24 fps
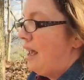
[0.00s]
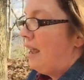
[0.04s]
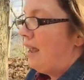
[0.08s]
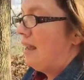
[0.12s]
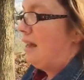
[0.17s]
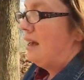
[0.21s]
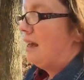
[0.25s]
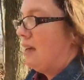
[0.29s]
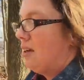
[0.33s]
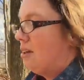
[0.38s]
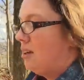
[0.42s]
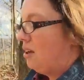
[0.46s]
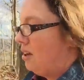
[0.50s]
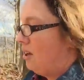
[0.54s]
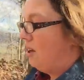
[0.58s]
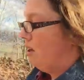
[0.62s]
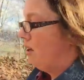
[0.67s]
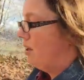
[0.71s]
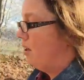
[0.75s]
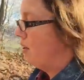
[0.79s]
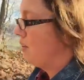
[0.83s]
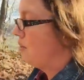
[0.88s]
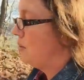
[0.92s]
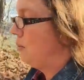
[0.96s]
And
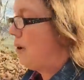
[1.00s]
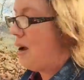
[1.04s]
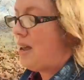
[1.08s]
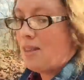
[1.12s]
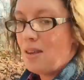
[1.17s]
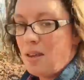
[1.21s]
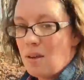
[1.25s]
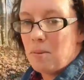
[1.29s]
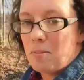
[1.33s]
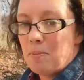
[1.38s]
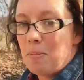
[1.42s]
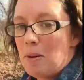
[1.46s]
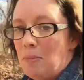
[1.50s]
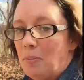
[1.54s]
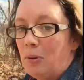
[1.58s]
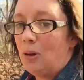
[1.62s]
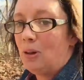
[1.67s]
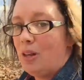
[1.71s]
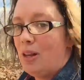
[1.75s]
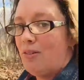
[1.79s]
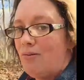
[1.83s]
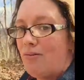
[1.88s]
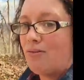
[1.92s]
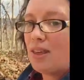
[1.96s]
the way that people
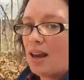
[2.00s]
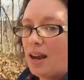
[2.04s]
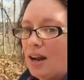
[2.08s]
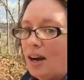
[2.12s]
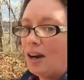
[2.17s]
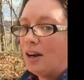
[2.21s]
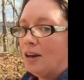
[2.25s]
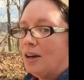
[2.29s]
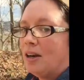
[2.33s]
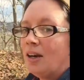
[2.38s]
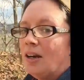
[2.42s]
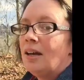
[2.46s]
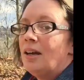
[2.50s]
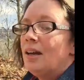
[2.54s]
live there